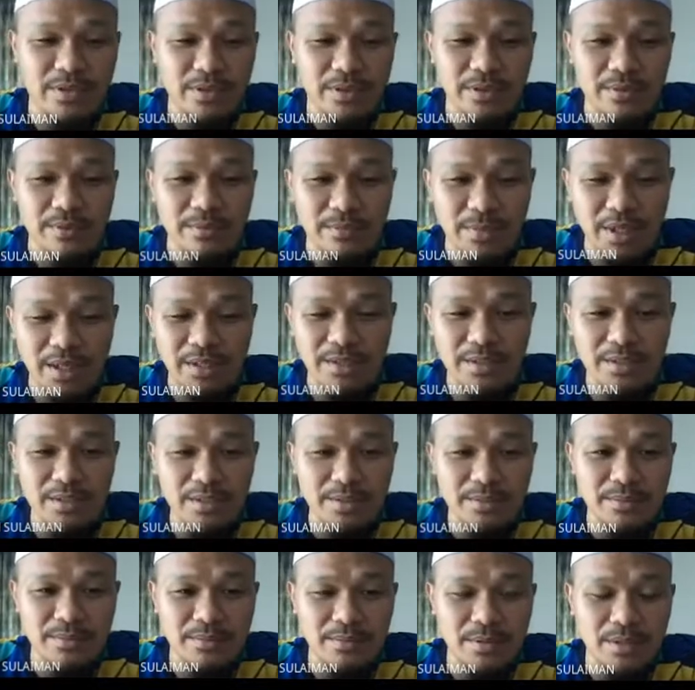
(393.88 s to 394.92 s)
by the
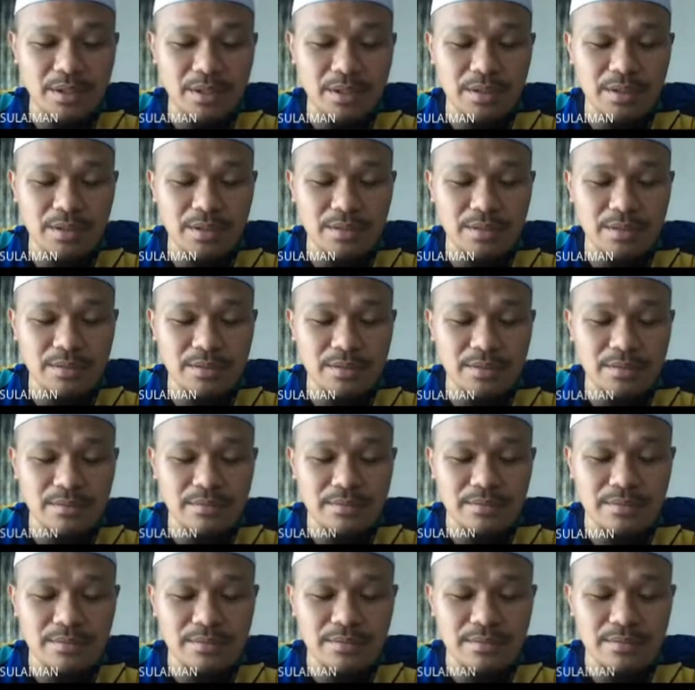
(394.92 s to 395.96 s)
uh,
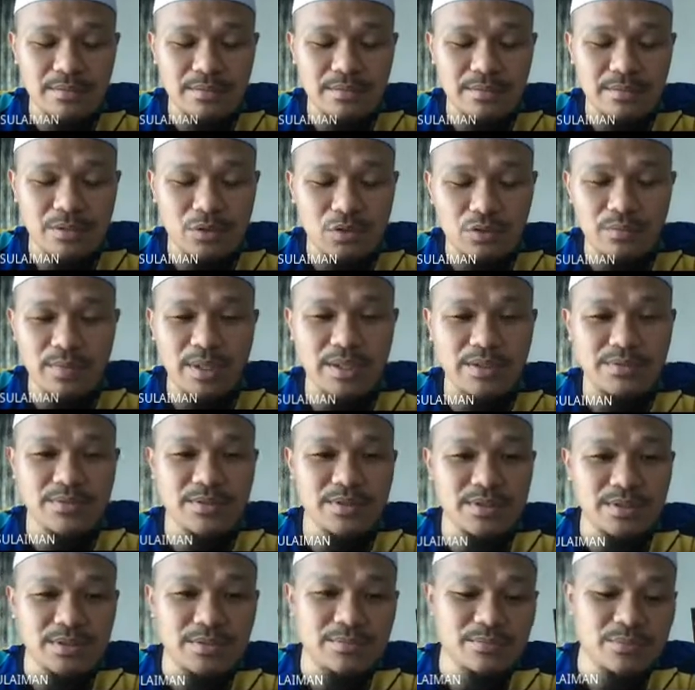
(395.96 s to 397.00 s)
load bus
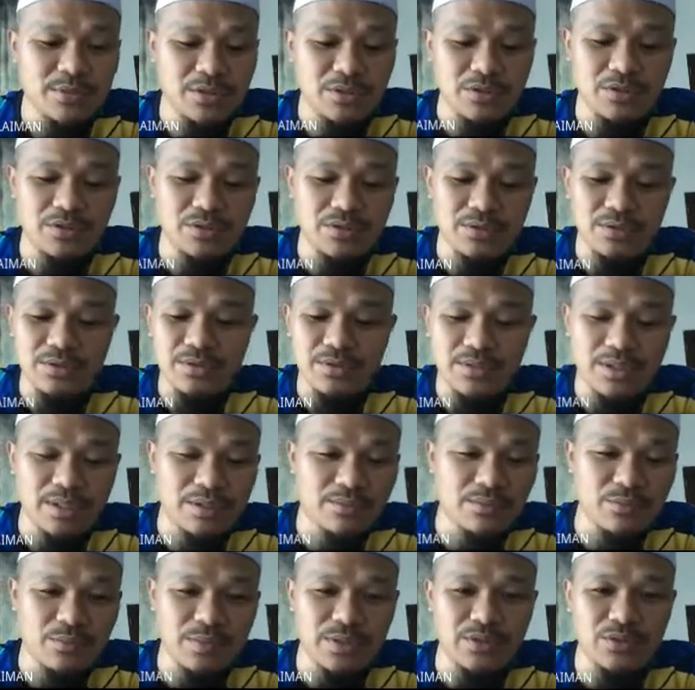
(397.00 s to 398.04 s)
first because start
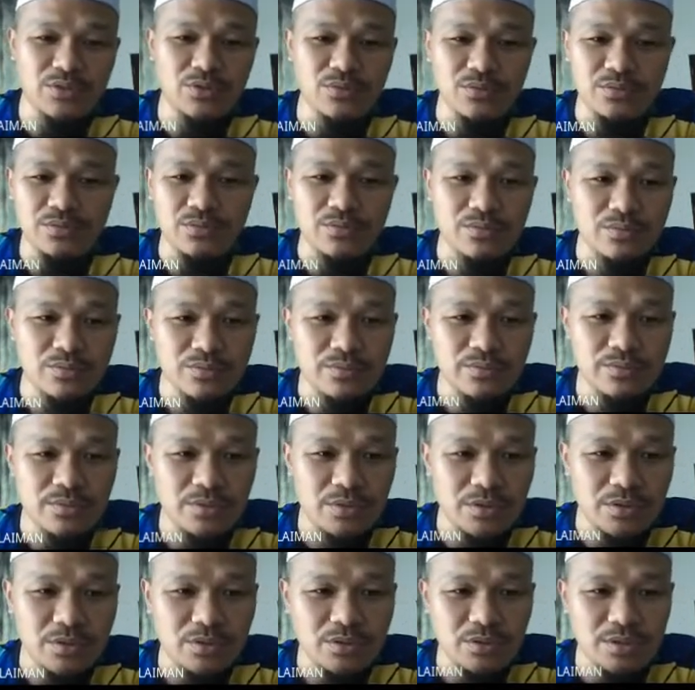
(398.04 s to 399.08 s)
with 2.
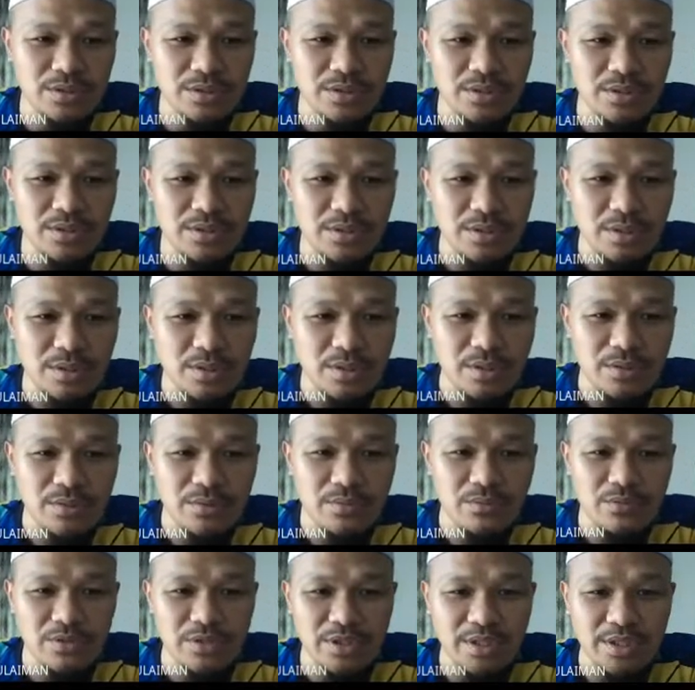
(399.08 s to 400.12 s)
So this is
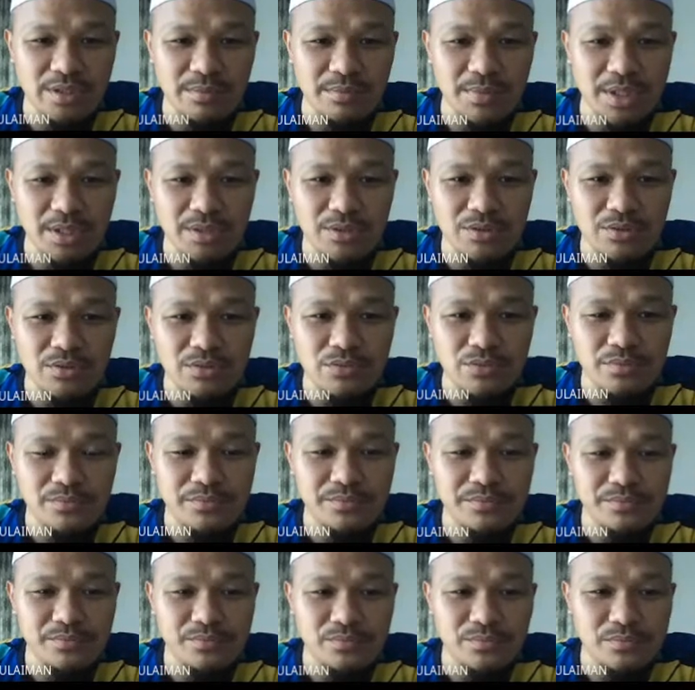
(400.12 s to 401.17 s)
voltage bus 2
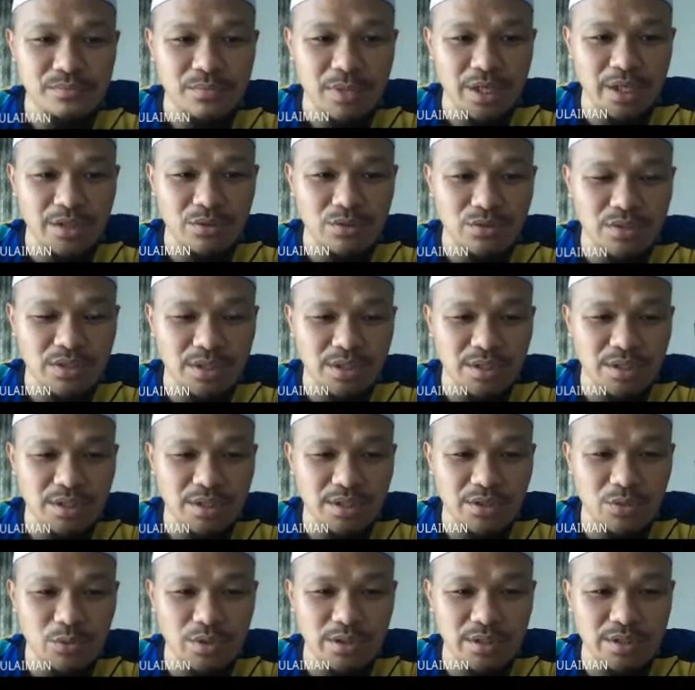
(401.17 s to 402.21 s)
by using the
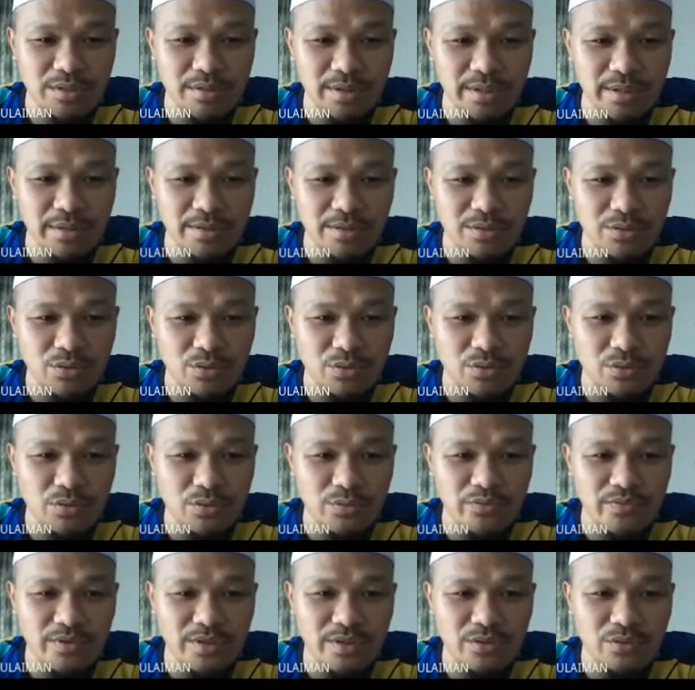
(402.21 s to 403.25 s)
equation, right? So
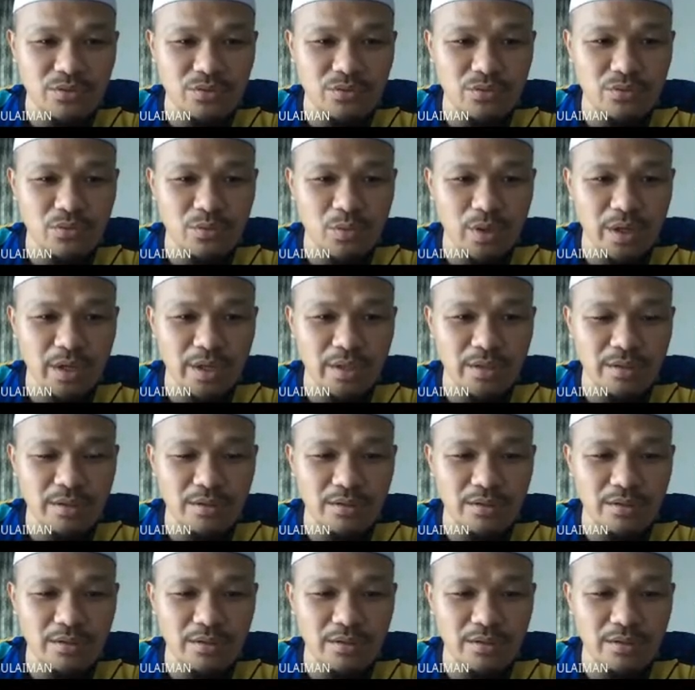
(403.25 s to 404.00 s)
V2 y